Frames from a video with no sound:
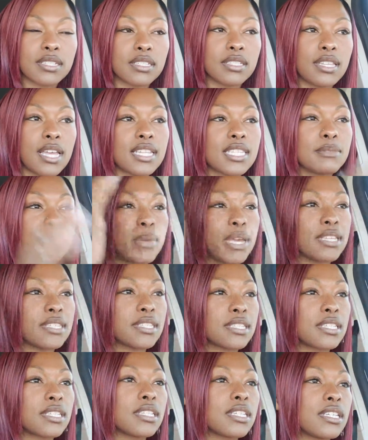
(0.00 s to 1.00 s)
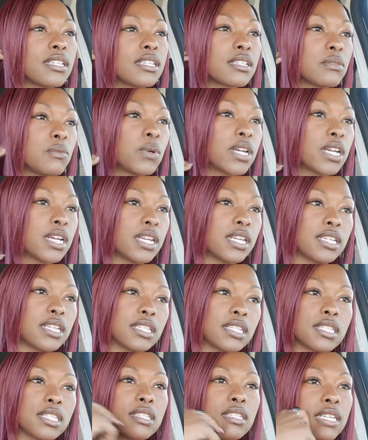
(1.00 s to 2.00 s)
That's basically what it
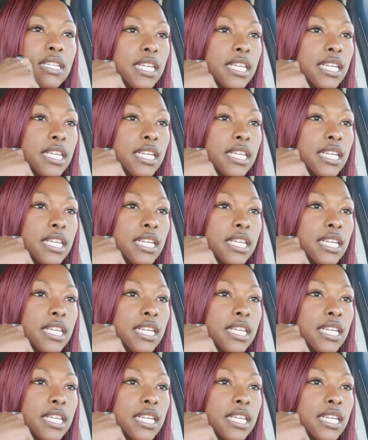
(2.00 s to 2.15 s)
is.